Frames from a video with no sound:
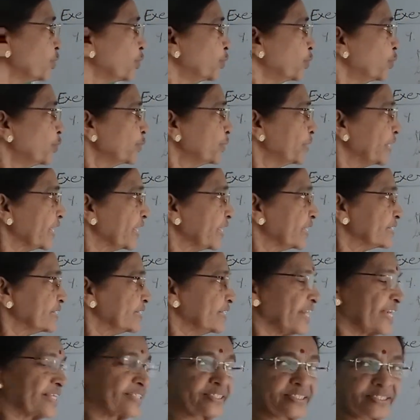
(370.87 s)
who takes
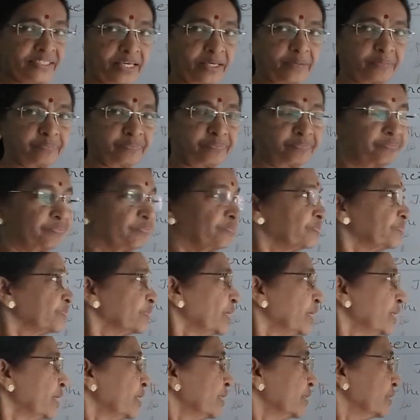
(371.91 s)
less time.
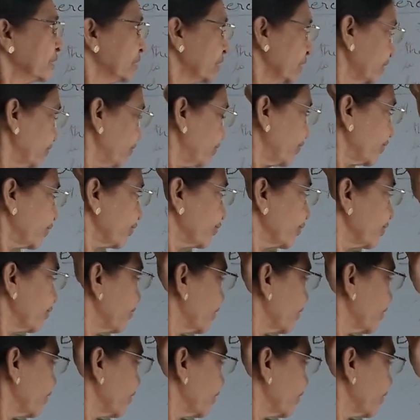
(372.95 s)
Therefore, we